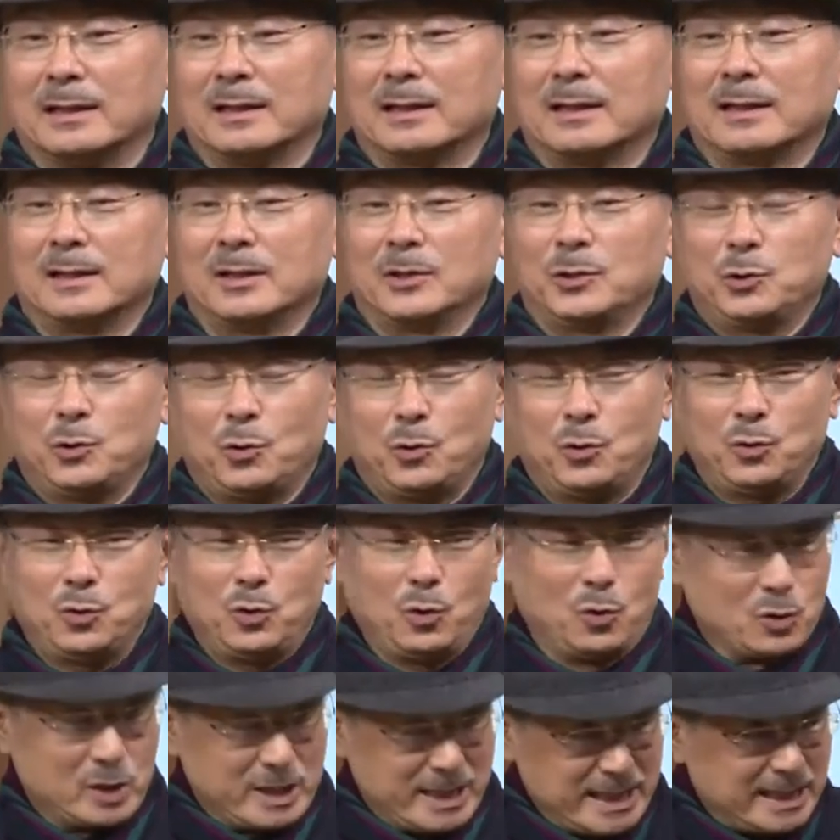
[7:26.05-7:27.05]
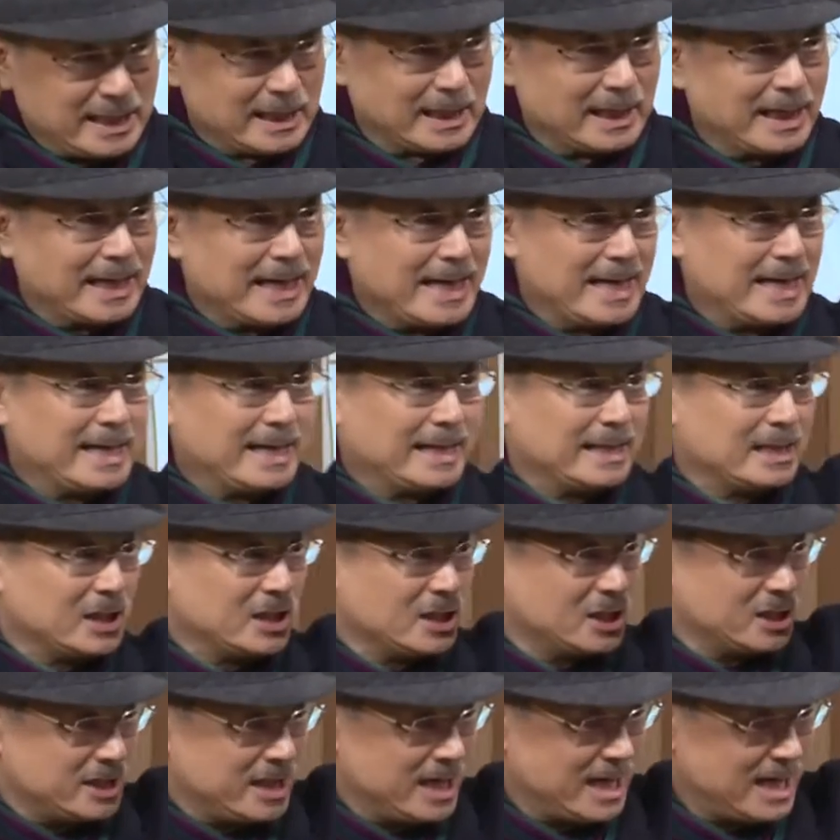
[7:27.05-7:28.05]
the more likely it will become a
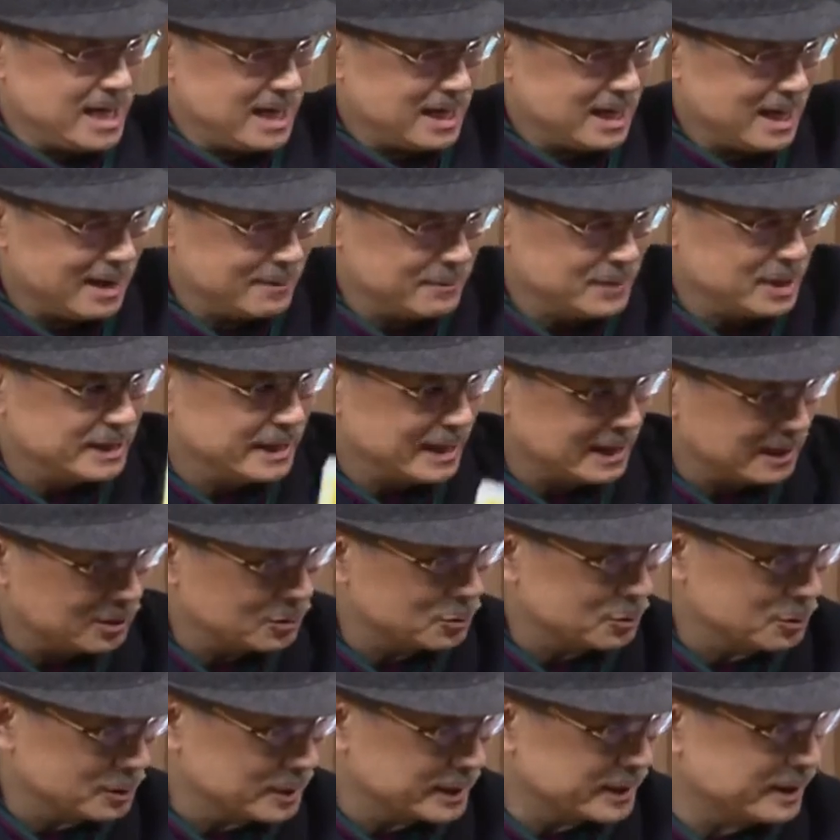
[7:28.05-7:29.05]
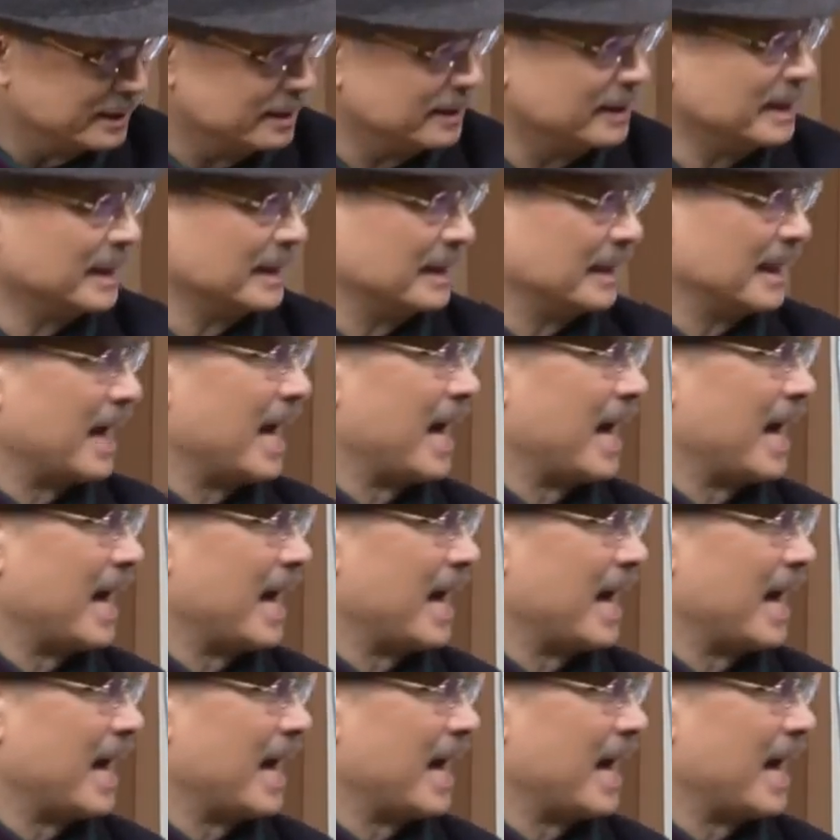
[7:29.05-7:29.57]
diminishing utility.